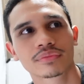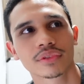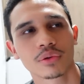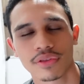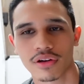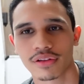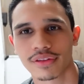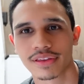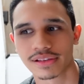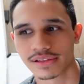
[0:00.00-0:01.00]
with all of
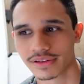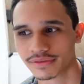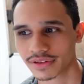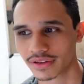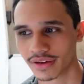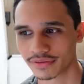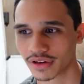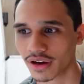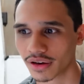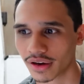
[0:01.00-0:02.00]
the things that have
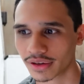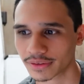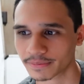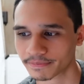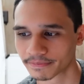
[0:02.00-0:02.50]
gone on,